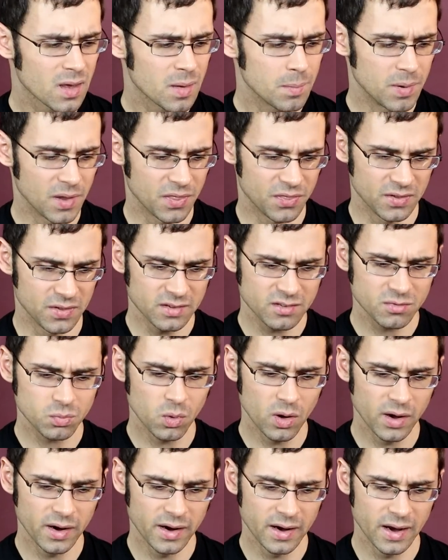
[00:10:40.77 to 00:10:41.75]
But this
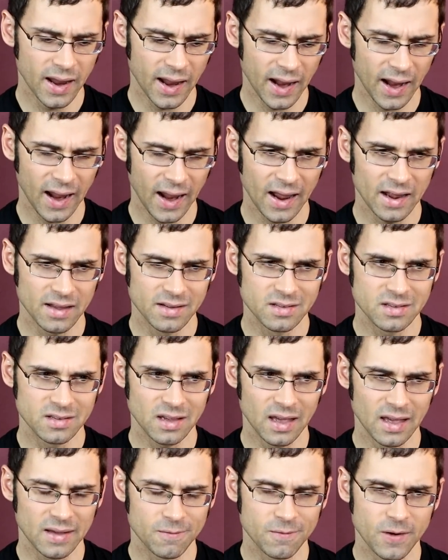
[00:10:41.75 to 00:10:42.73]
one has
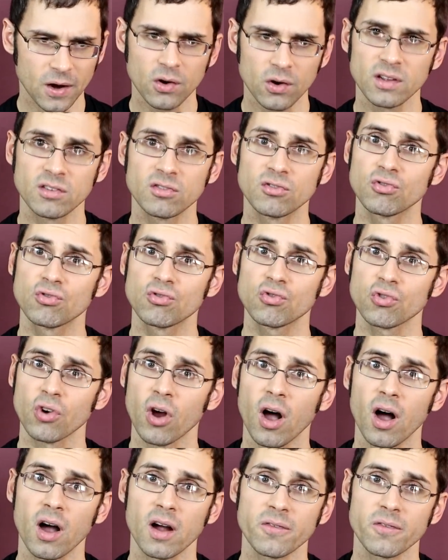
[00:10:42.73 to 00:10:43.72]
a very
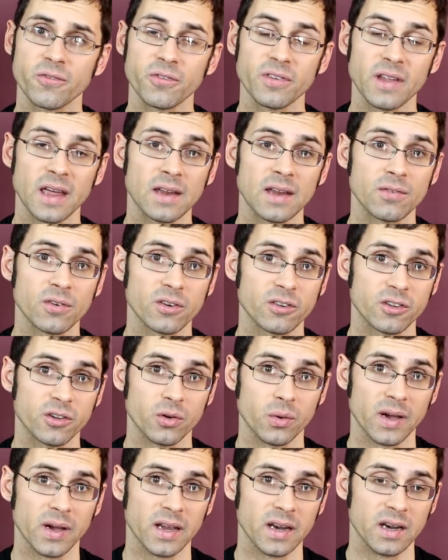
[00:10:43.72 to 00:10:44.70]
strong flavor
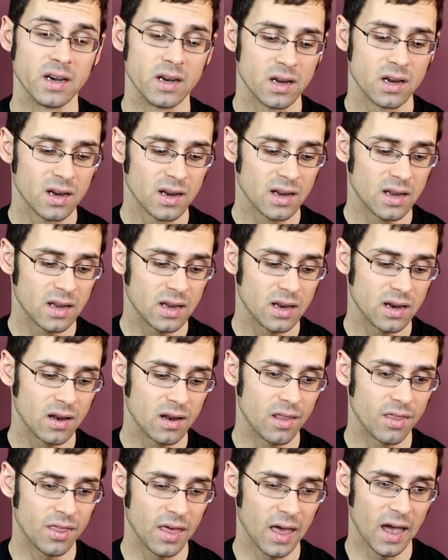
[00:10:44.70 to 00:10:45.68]
to it
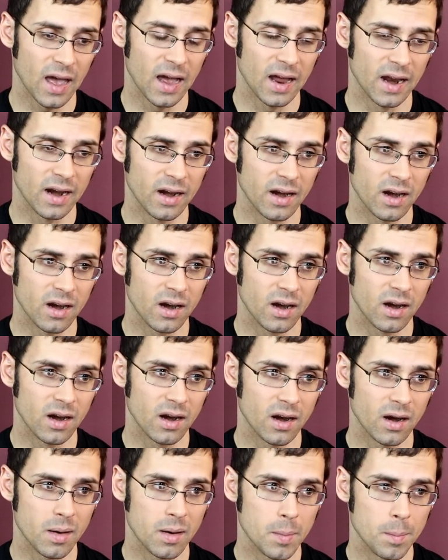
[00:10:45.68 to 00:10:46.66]
that
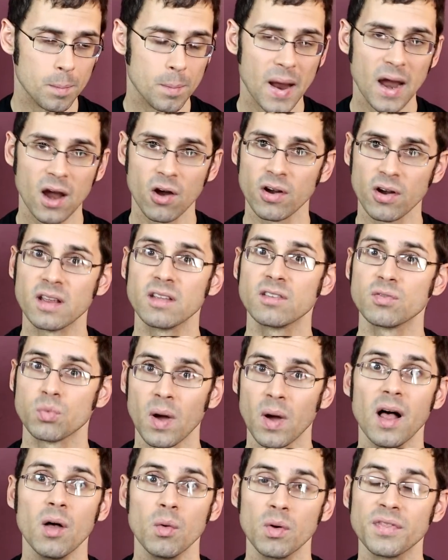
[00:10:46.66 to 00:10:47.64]
marries
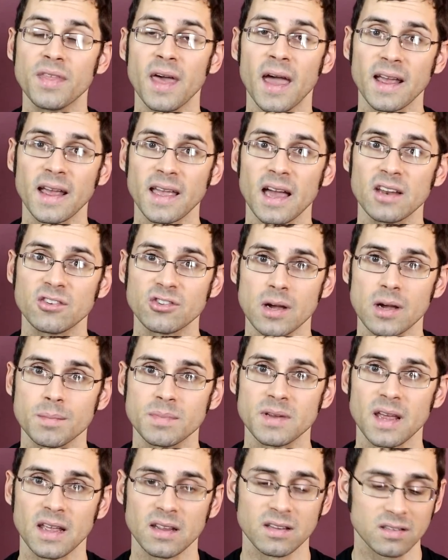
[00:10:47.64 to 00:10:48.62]
well with that ketchup
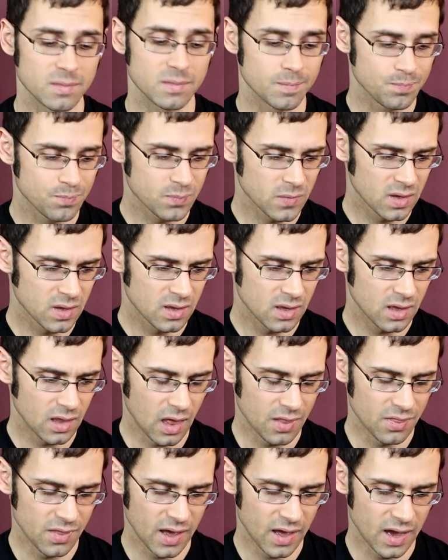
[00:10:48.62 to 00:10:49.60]
taste.
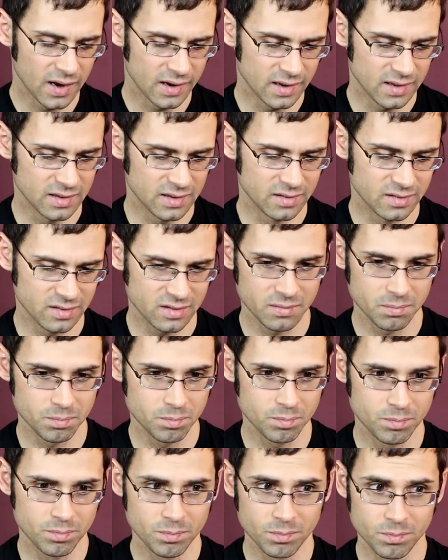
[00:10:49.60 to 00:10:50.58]
And that is
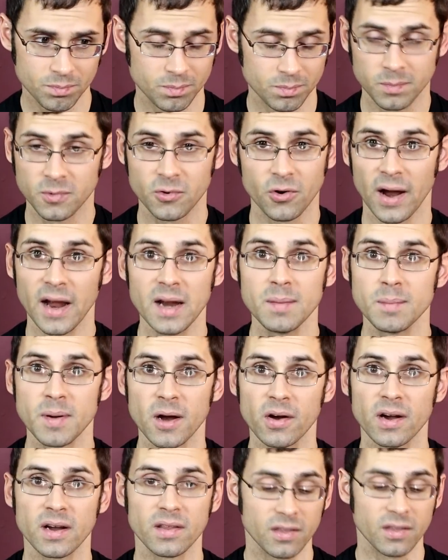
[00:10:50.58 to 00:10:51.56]

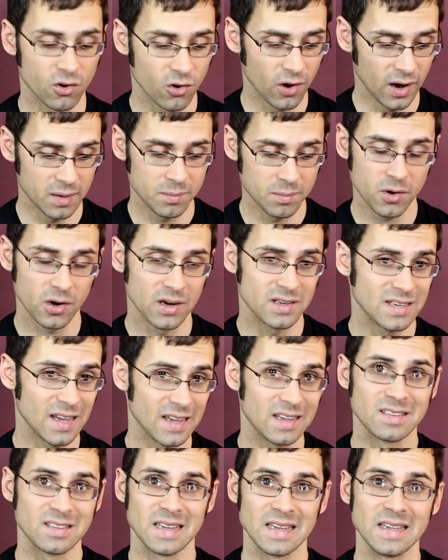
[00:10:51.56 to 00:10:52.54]
cranberry. The cranberry
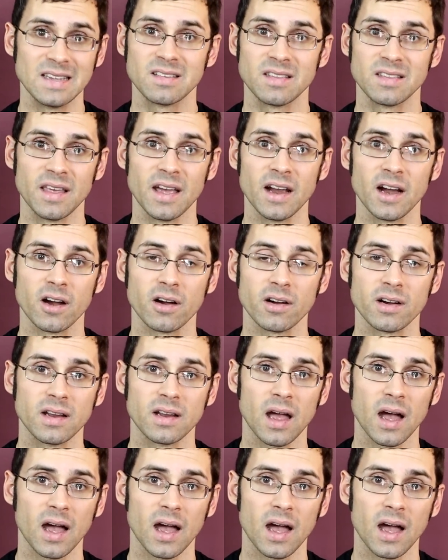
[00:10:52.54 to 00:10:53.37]
taste is there.